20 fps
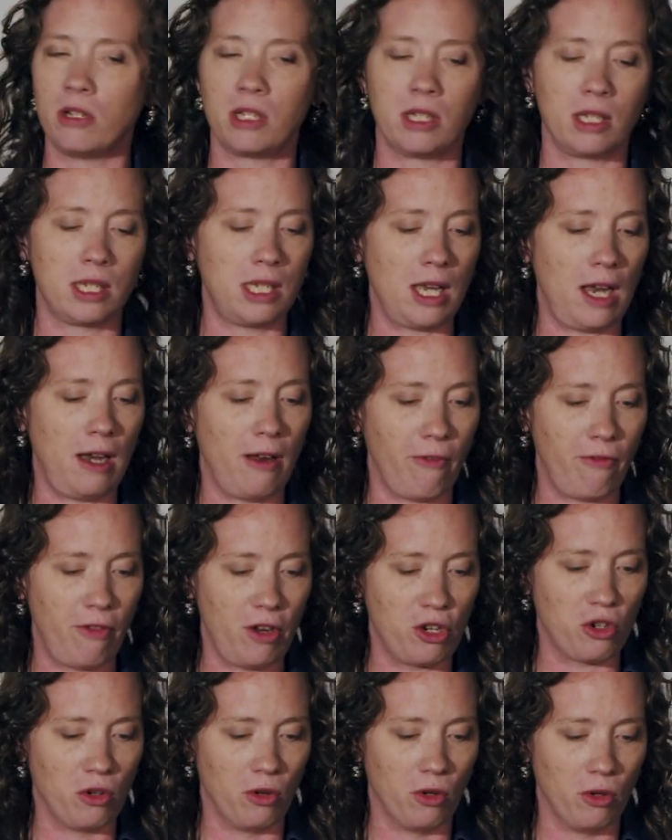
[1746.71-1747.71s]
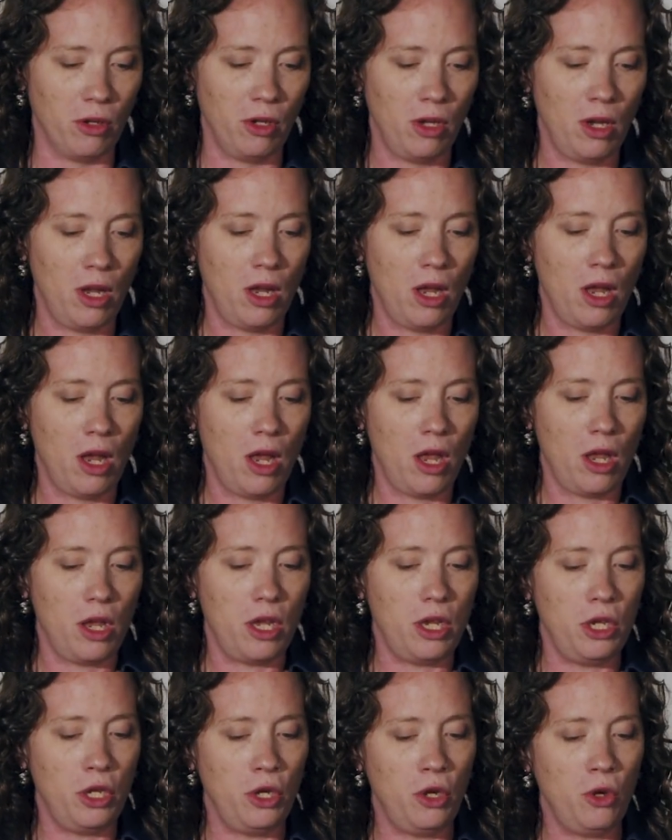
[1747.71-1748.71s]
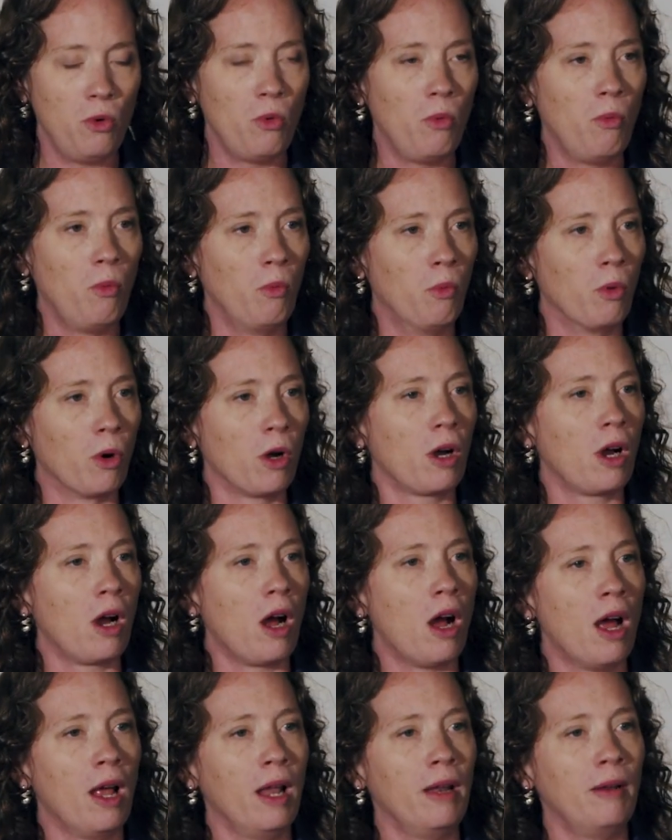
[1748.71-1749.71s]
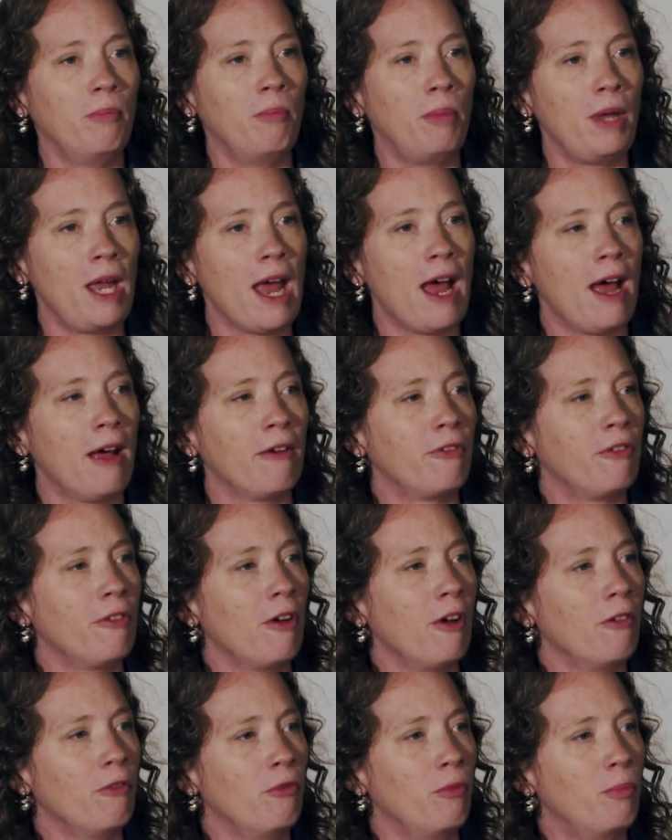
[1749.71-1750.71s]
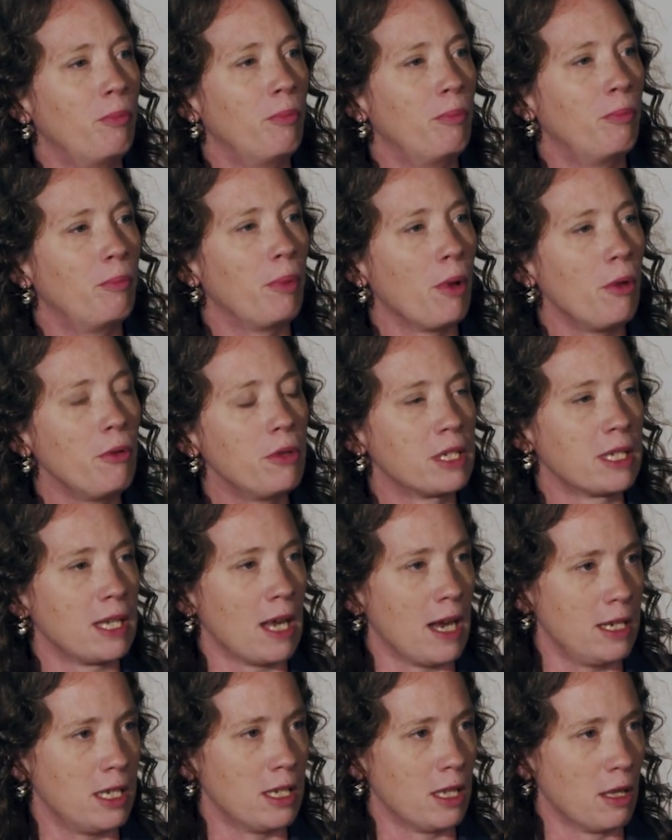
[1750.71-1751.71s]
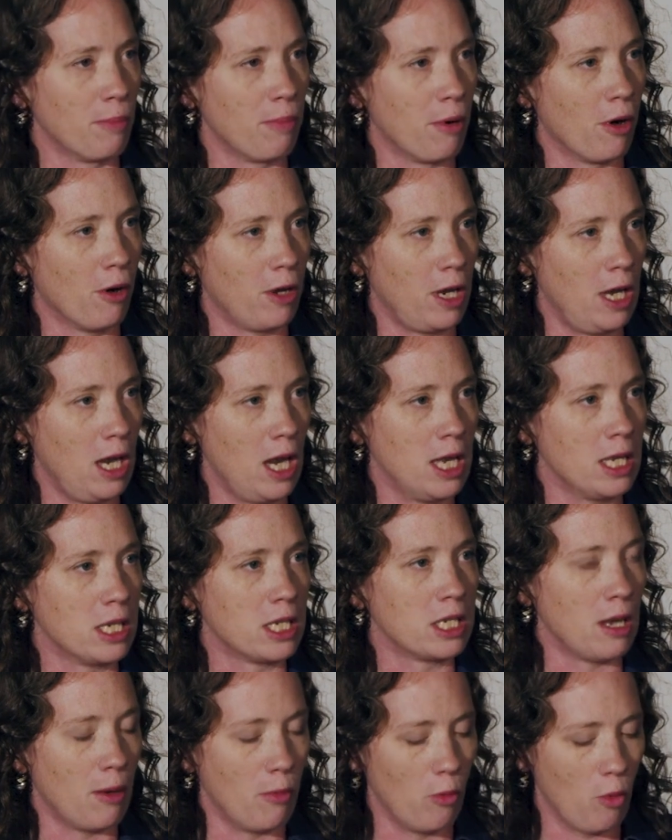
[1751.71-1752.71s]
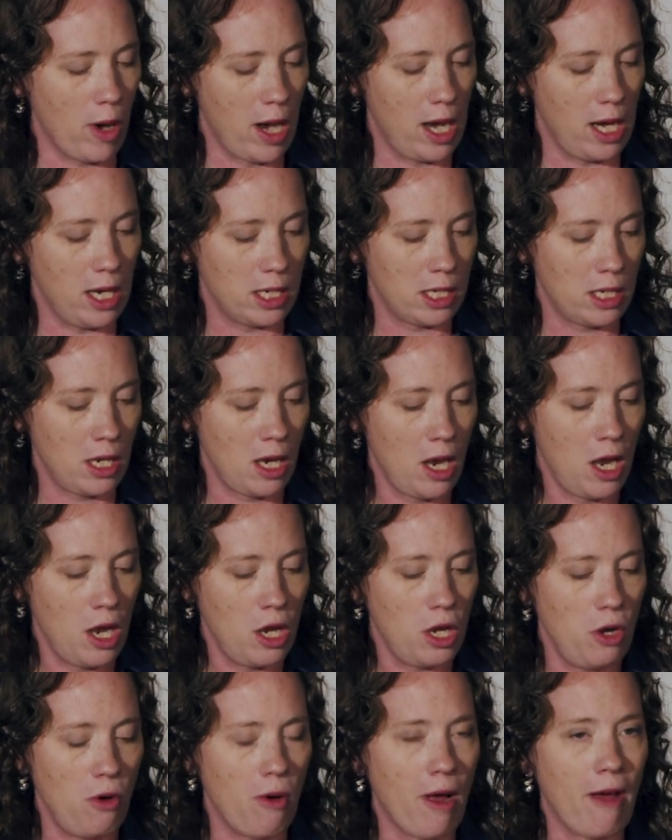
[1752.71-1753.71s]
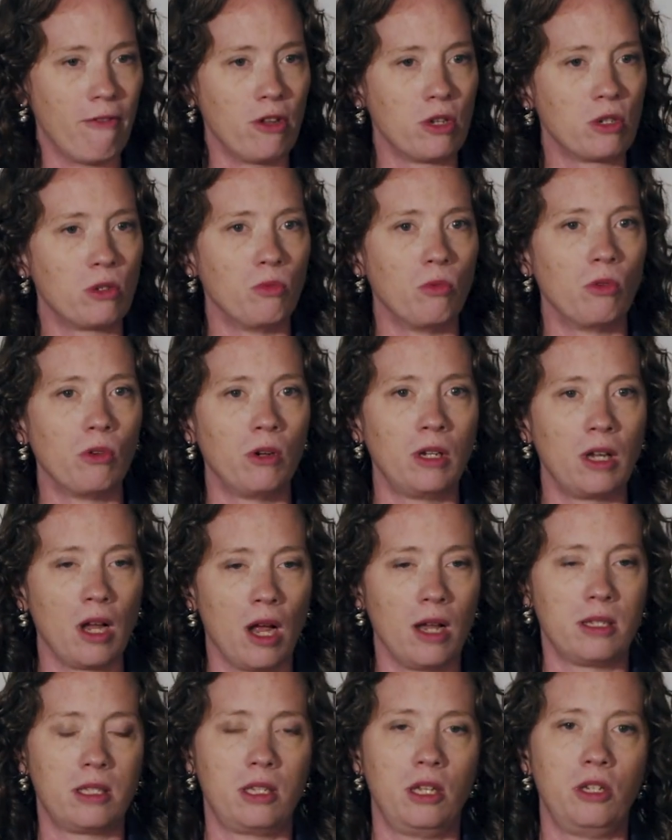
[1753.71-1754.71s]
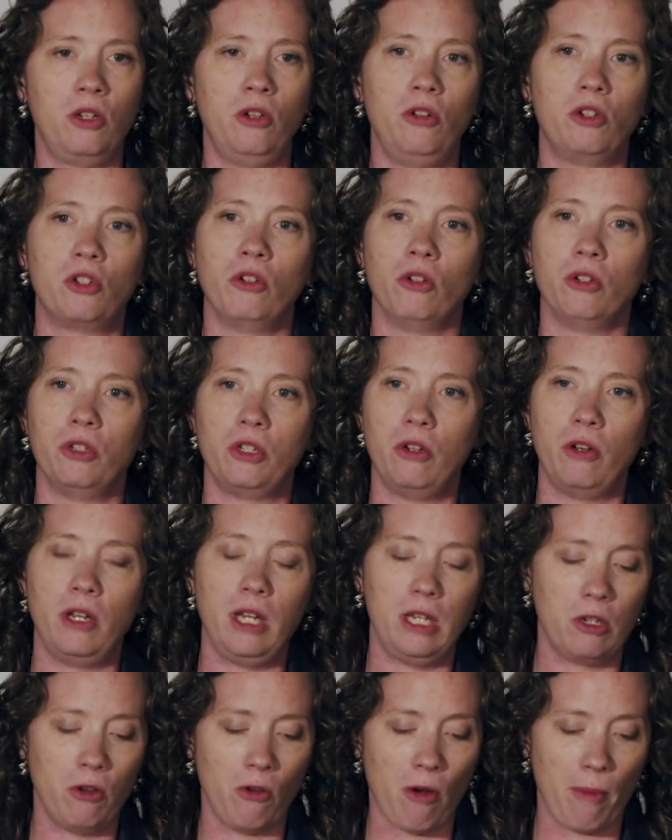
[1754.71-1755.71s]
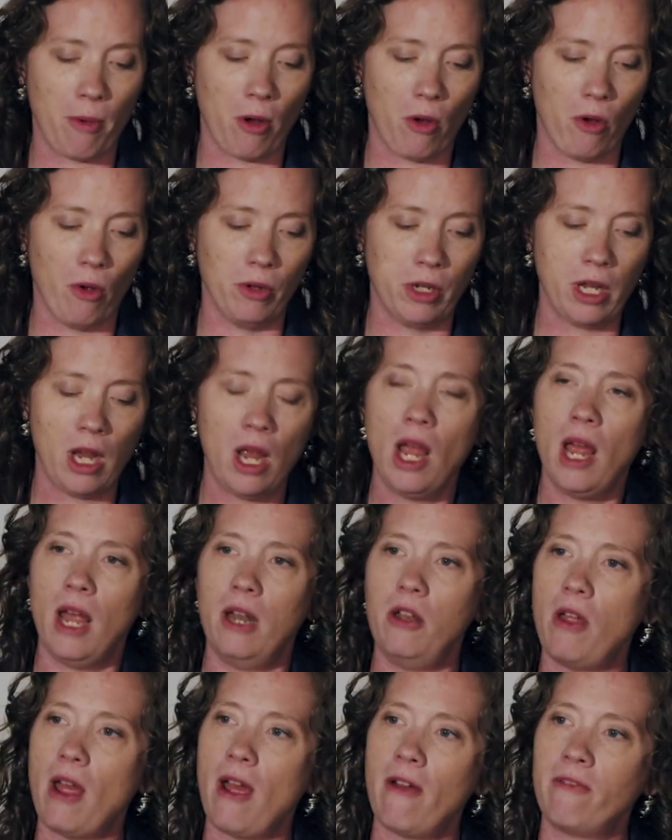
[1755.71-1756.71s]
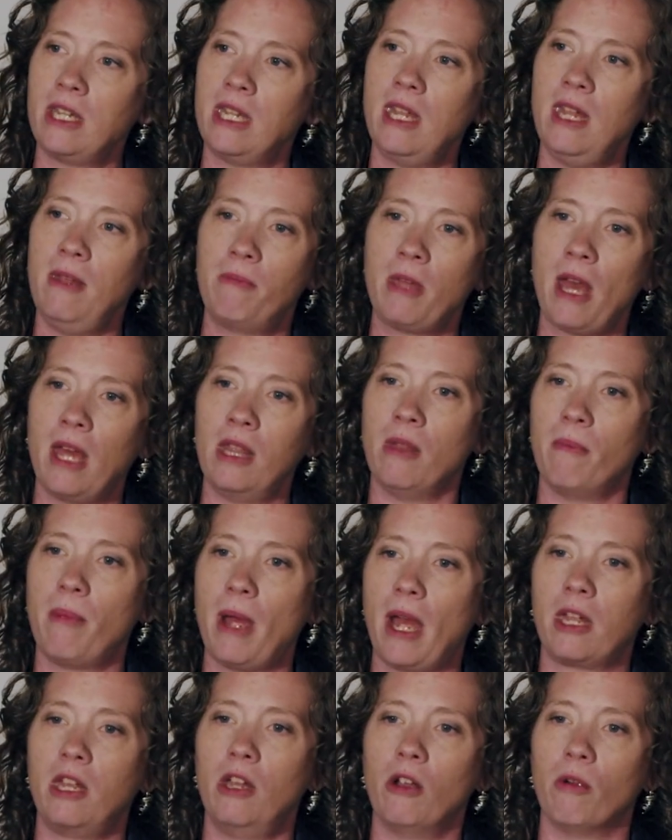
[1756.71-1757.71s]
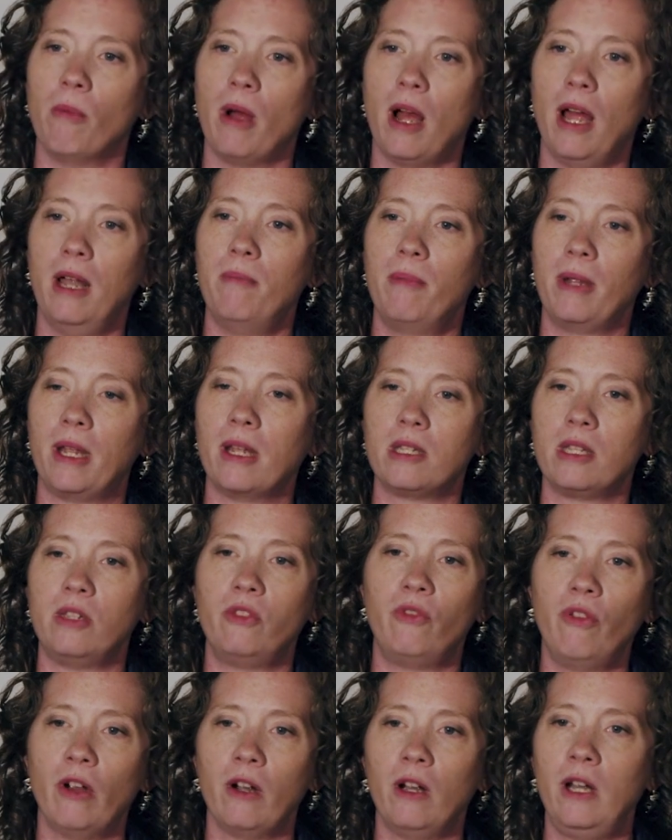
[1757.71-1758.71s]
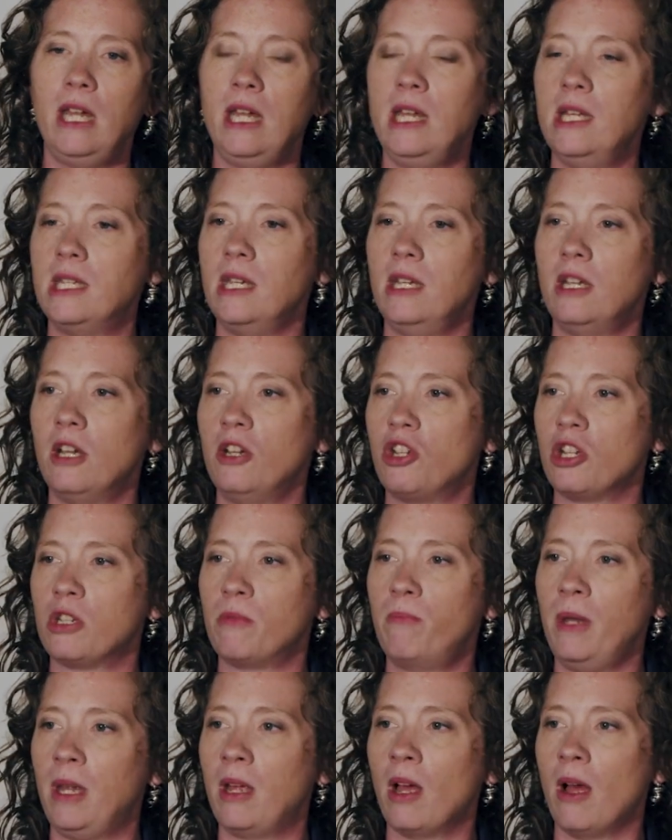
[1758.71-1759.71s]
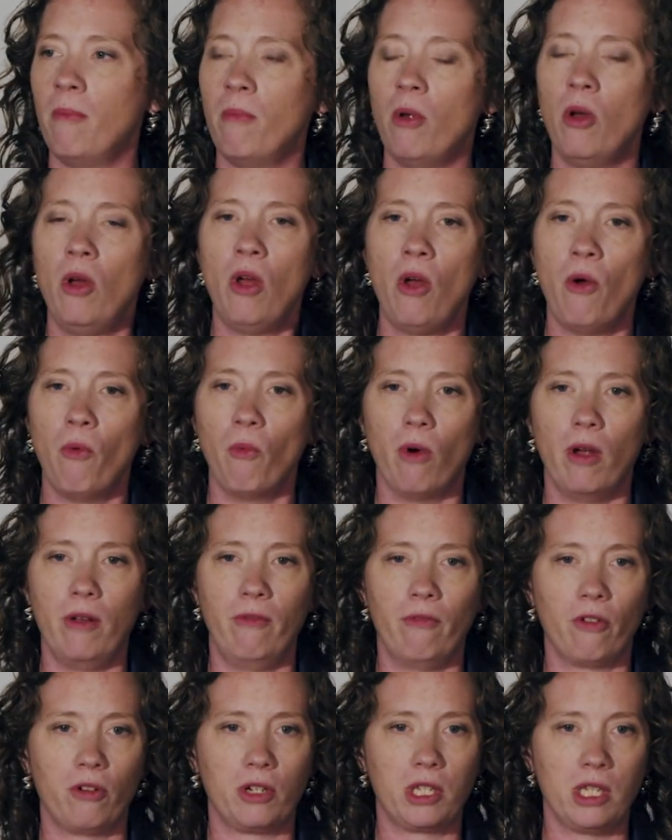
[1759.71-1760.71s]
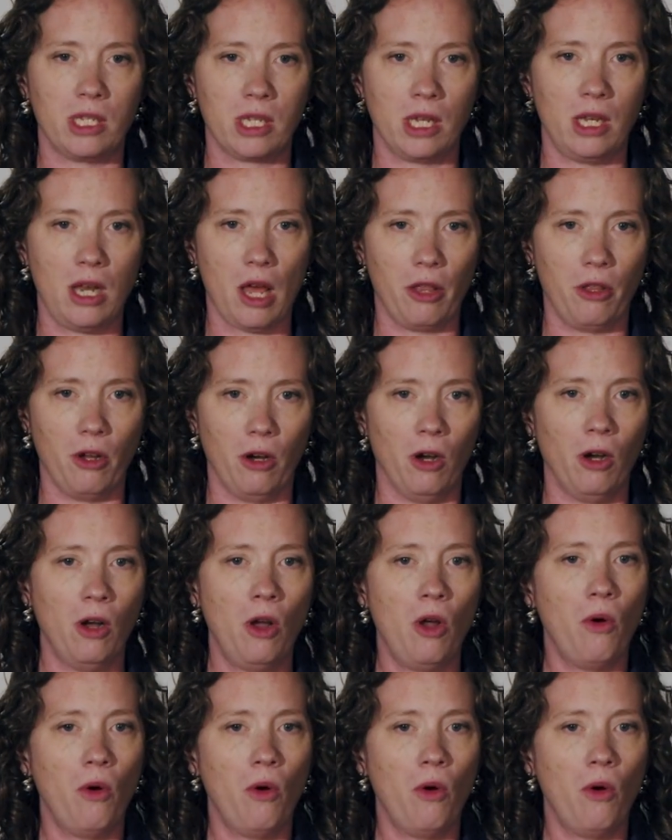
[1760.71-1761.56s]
as a state official, you work on behalf of both sides of the party in some ways. You have a sworn constitutional duty to uphold, and you have to keep that in the back of your mind because it's very easy to just become one versus another,